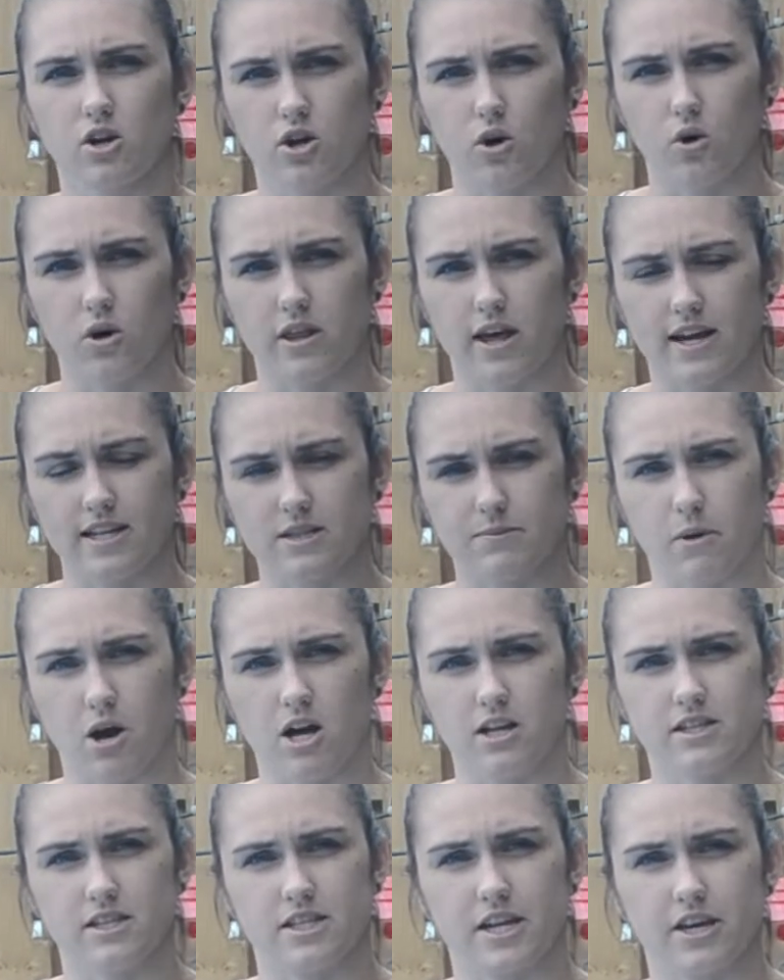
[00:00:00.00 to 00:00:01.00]
go to that
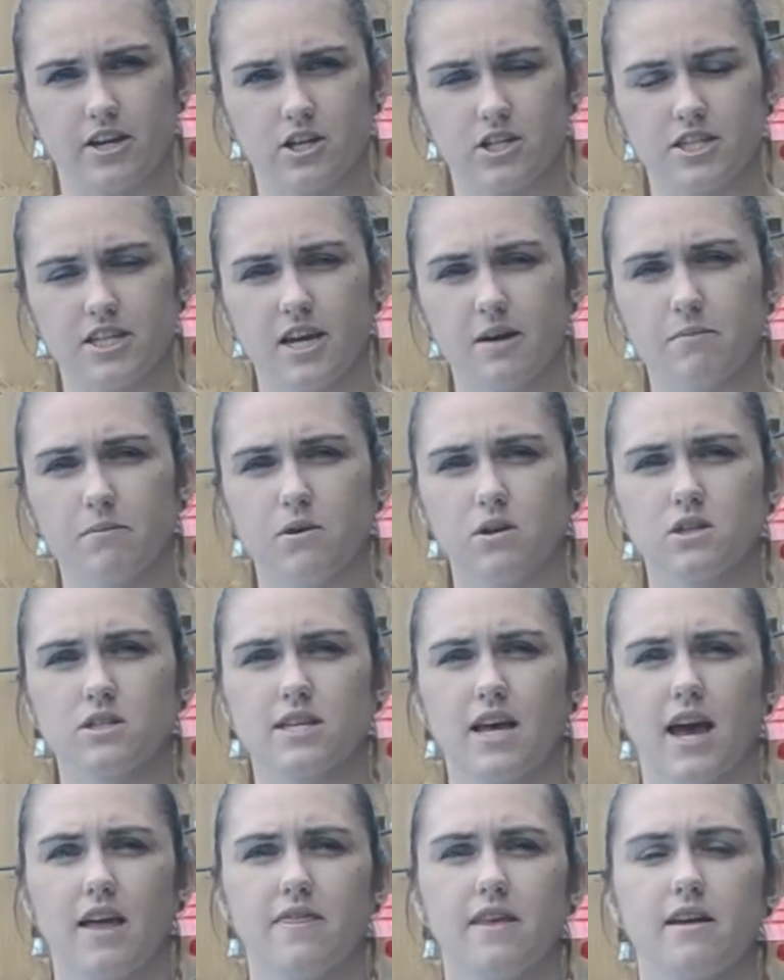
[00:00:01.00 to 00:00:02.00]
spot to take your samples,
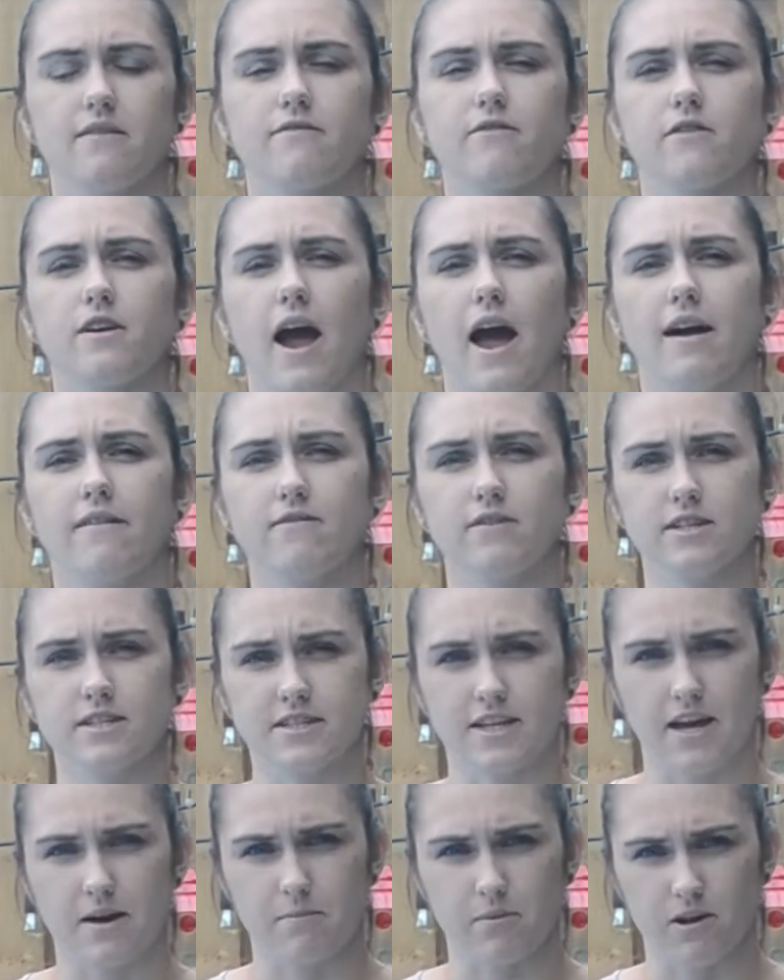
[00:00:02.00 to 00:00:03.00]
and then for every
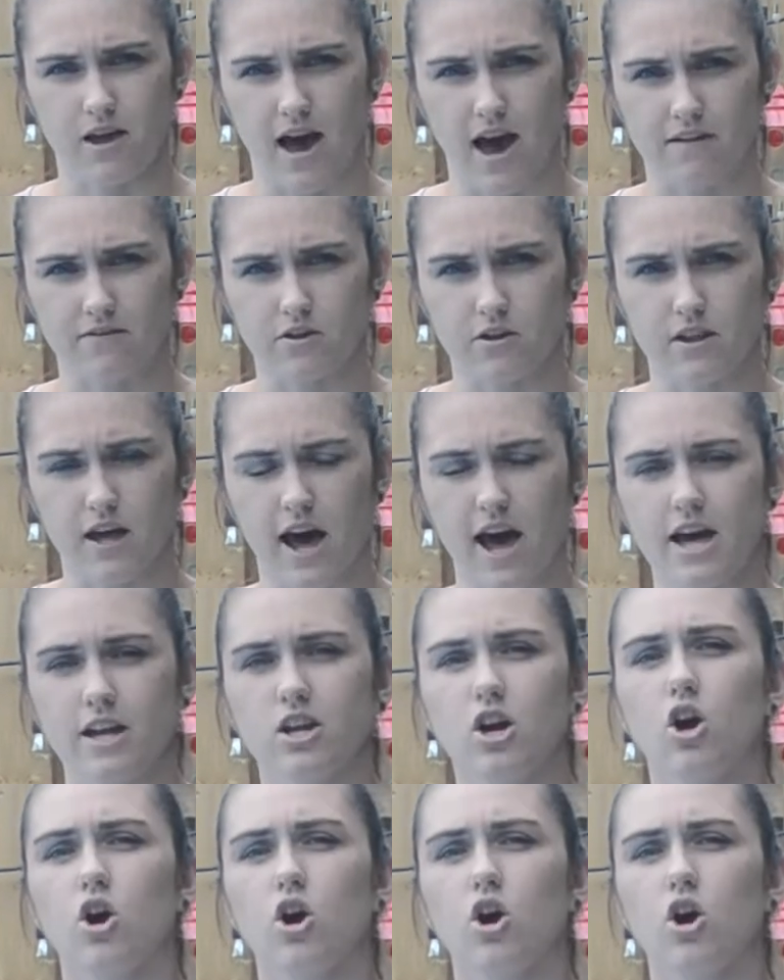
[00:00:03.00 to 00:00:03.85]
sample after that,